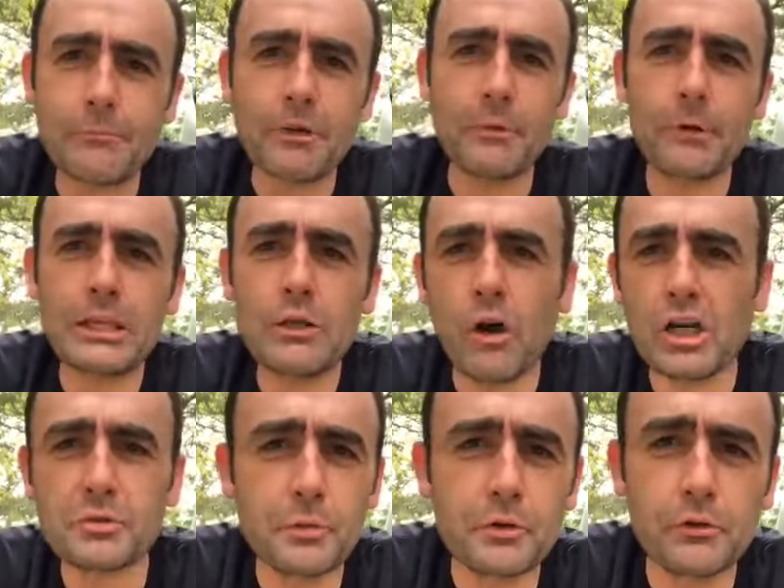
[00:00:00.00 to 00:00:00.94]
I'm going to bring you
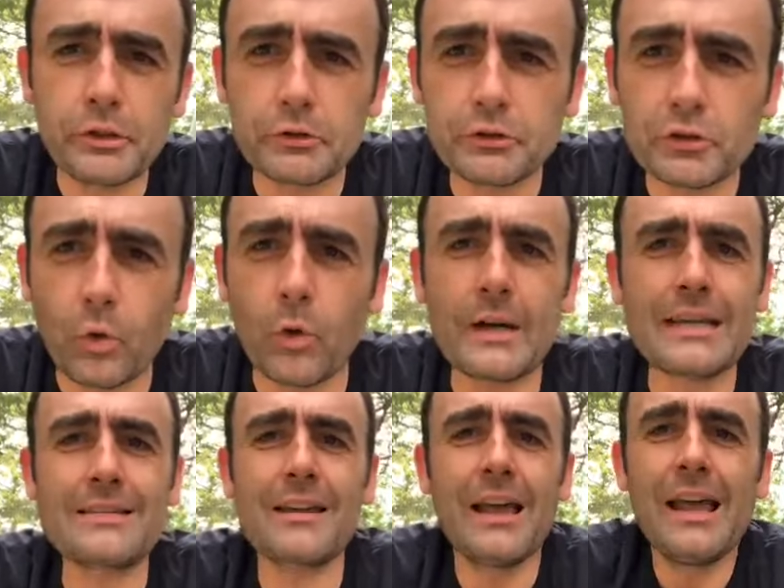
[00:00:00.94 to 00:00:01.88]
entrepreneurial
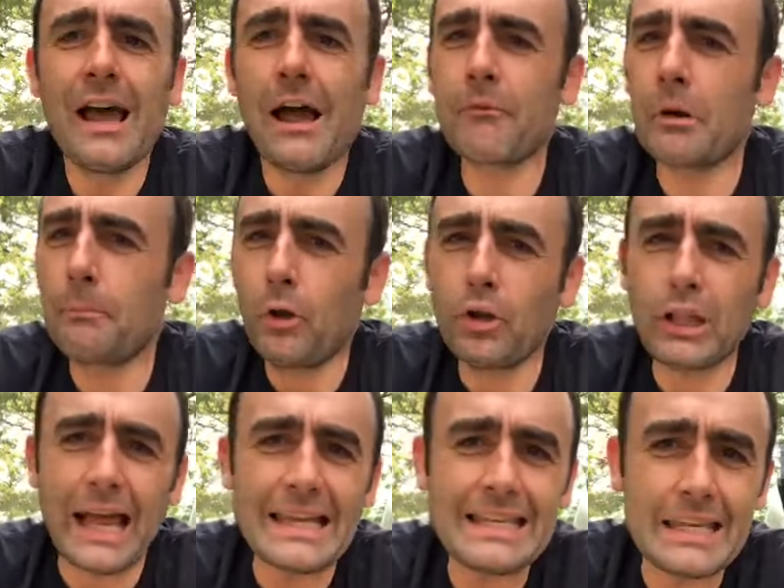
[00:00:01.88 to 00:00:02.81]
stories. I'm going to
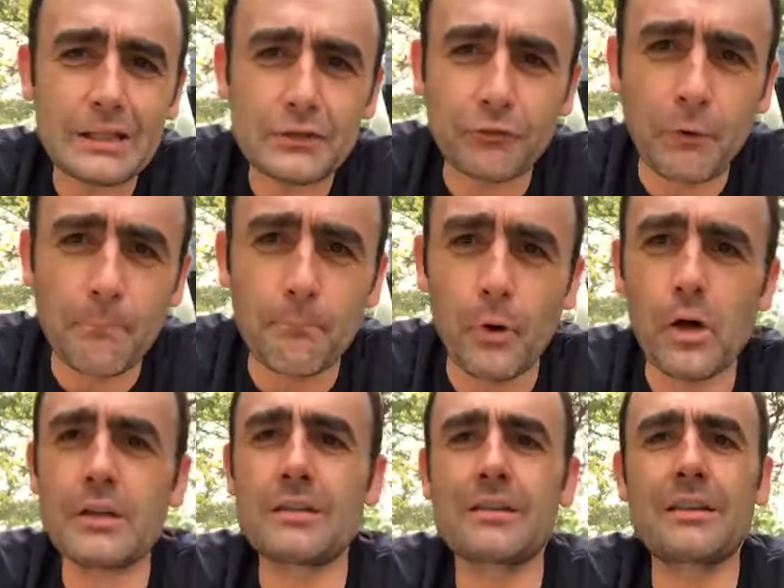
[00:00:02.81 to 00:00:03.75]
pull ideas from
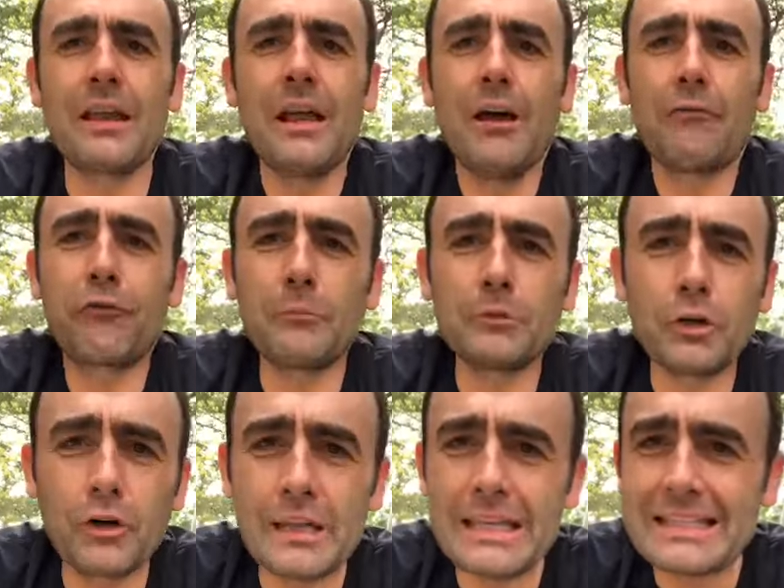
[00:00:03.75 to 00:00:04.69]
books, from
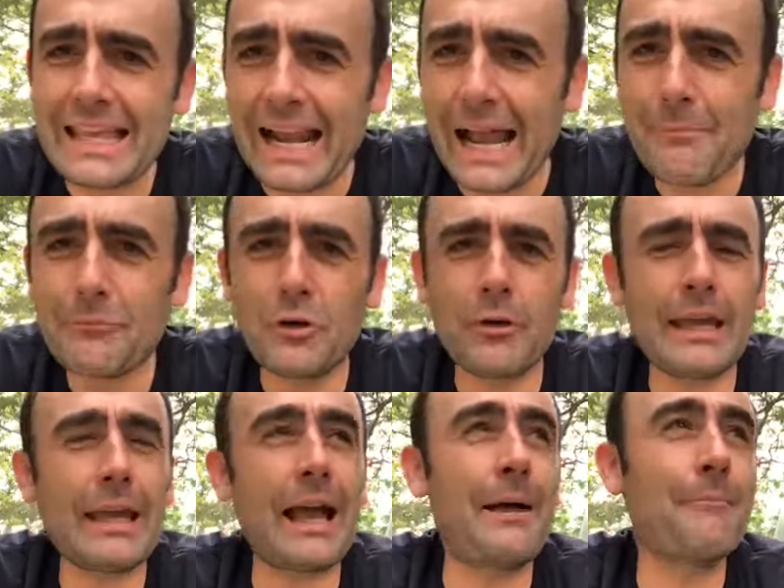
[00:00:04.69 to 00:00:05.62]
learnings that I'm
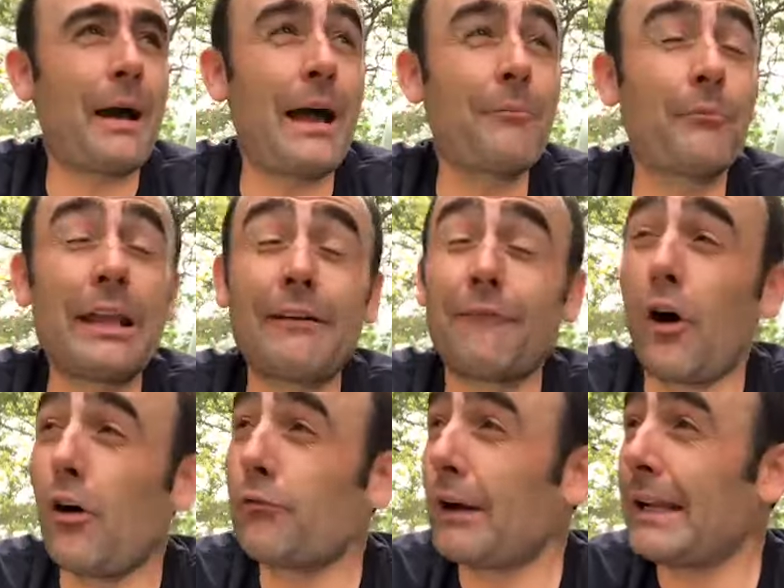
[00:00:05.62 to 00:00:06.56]
doing. I'm, I'm
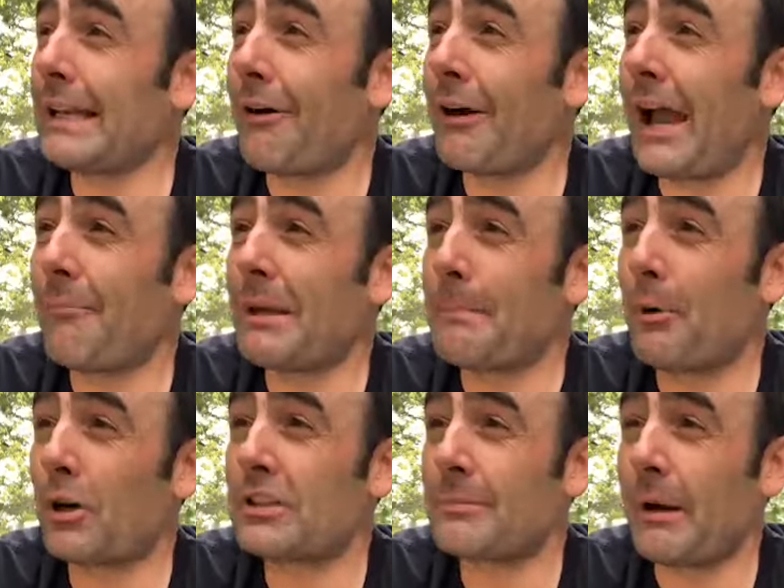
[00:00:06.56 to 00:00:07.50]
involved right now. How many
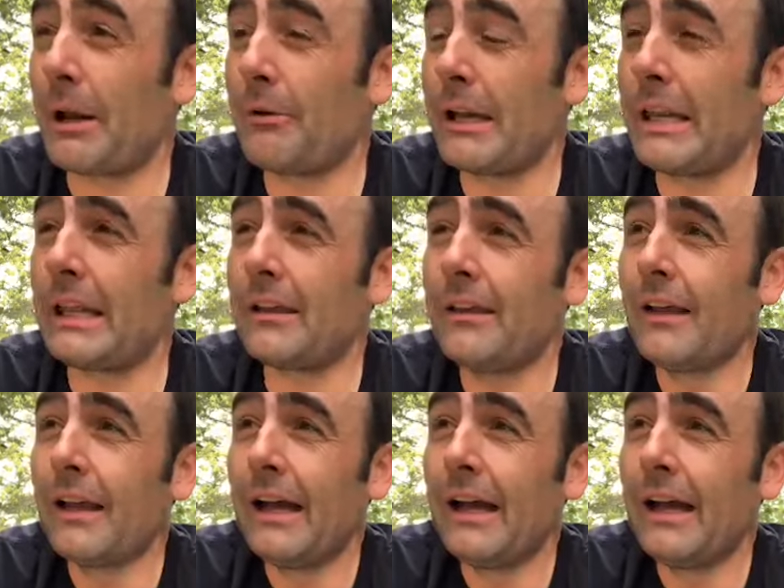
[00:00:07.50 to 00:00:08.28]
books am I reading?